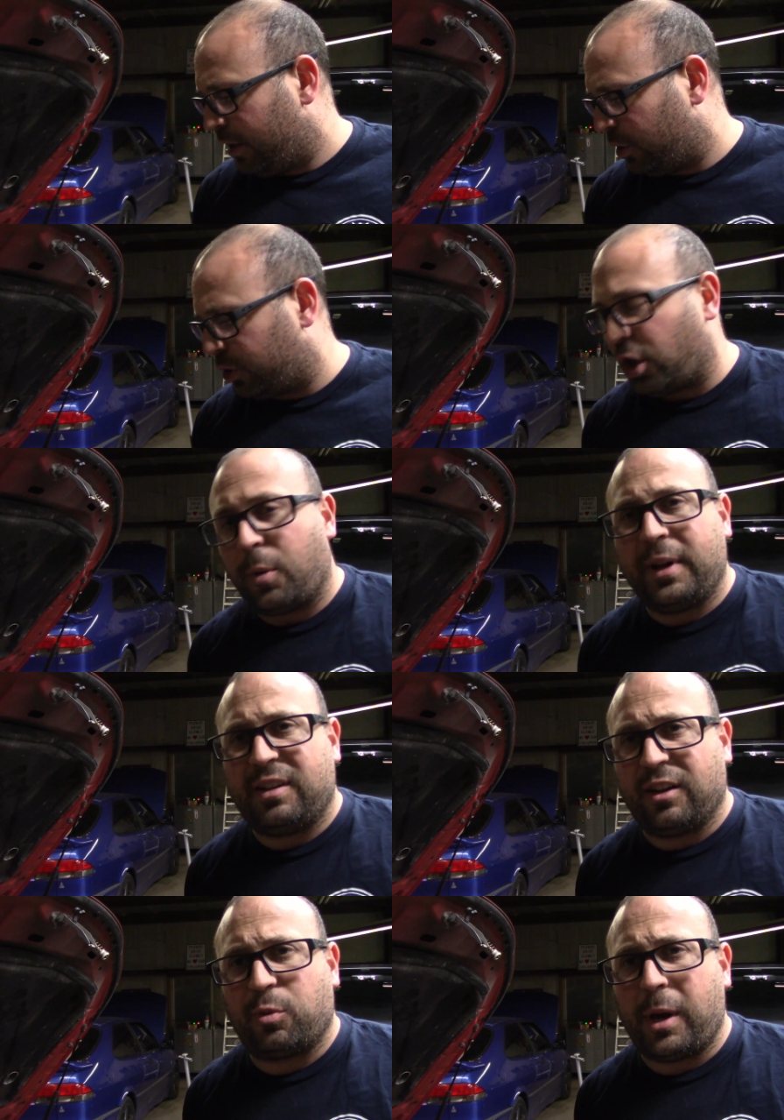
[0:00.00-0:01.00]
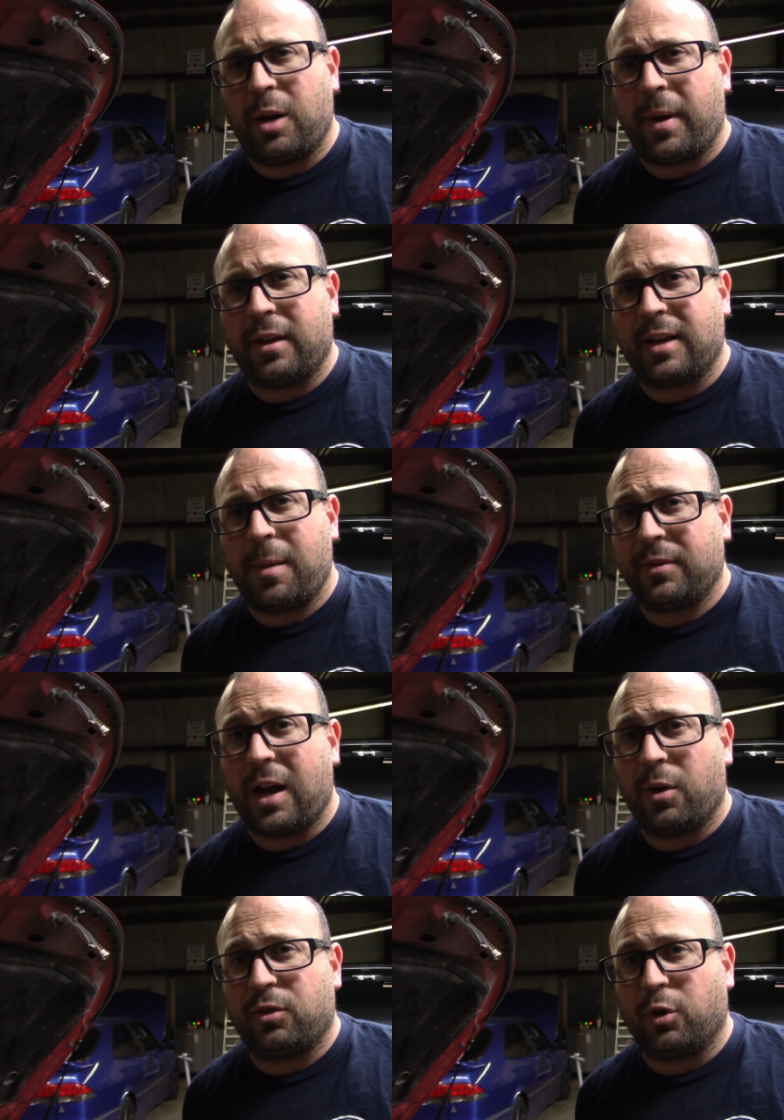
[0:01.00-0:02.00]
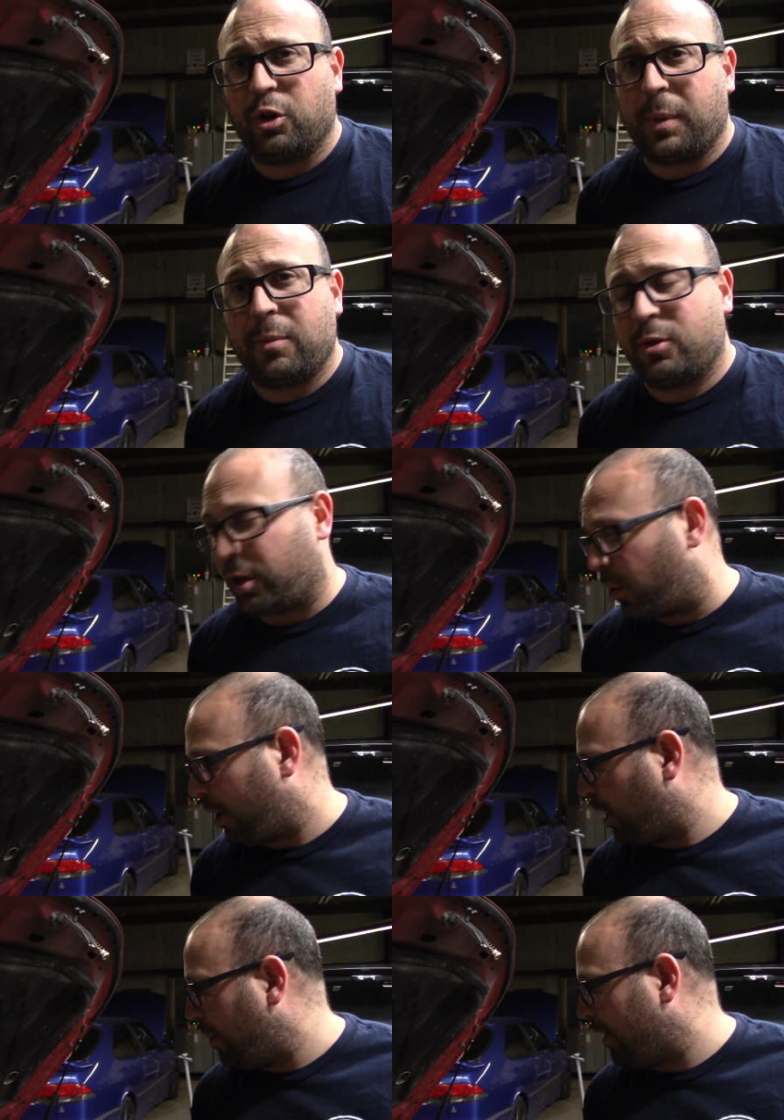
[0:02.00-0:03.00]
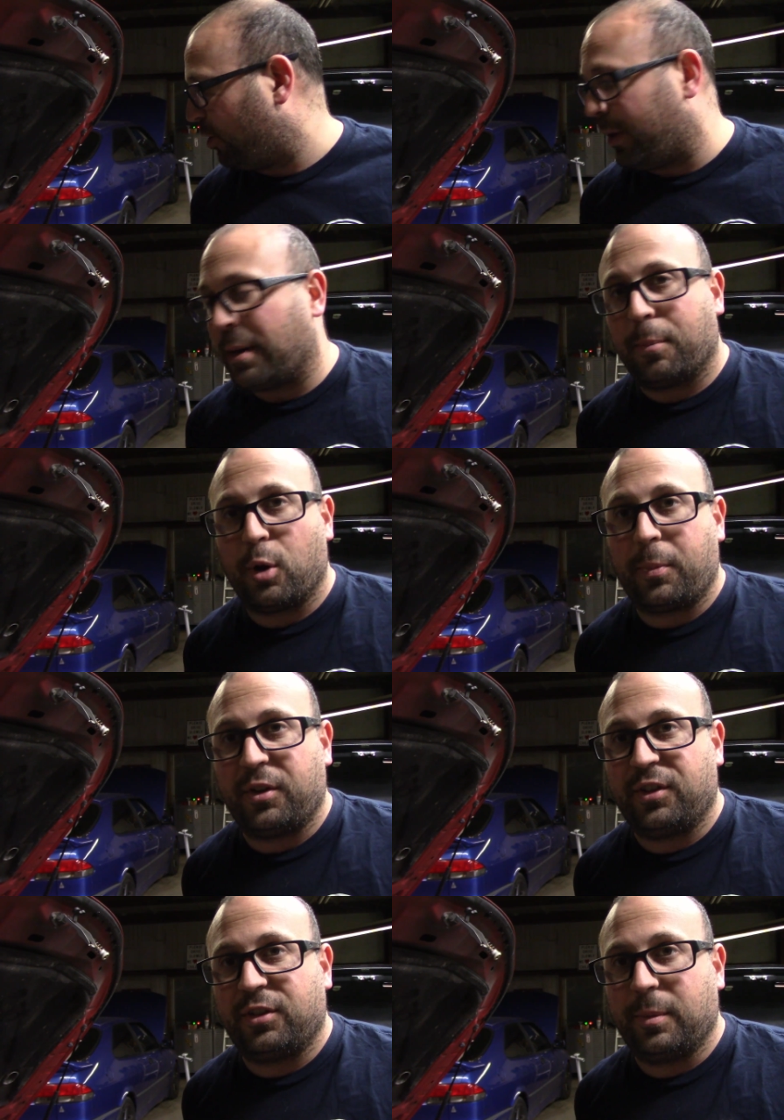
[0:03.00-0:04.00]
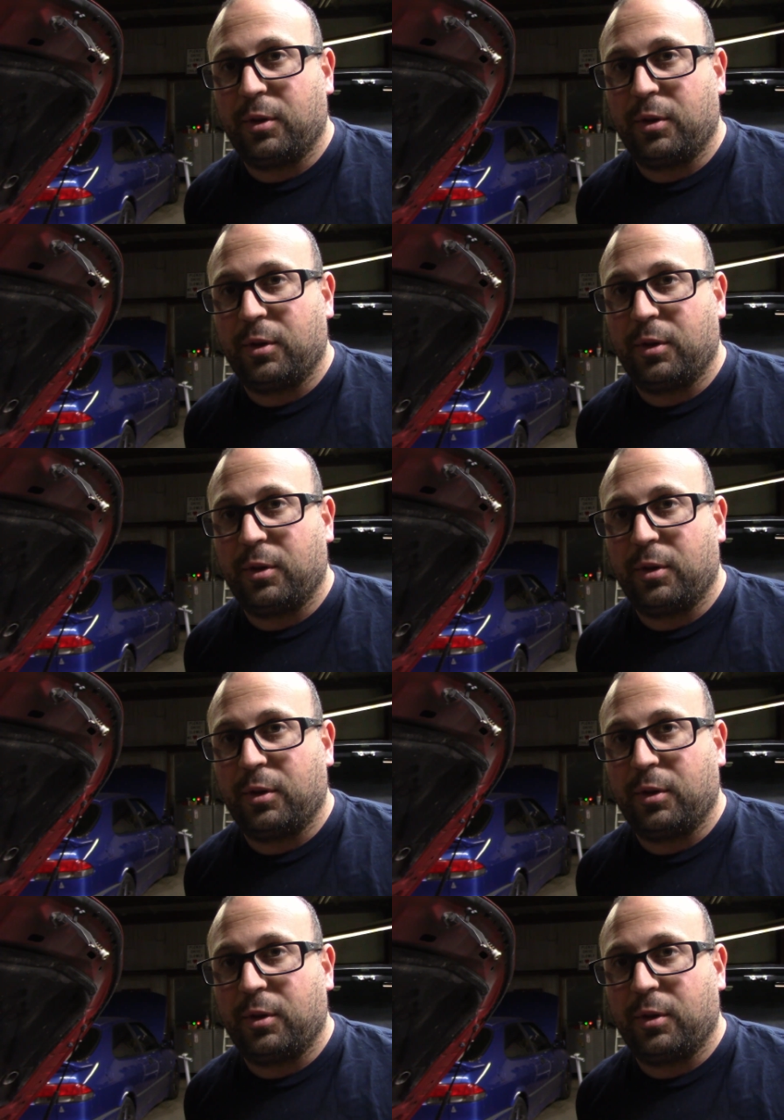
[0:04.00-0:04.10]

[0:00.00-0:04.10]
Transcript: so it should all be dissipated by the time it's out of storage, but I'm still gonna run it a bit so we can burp the system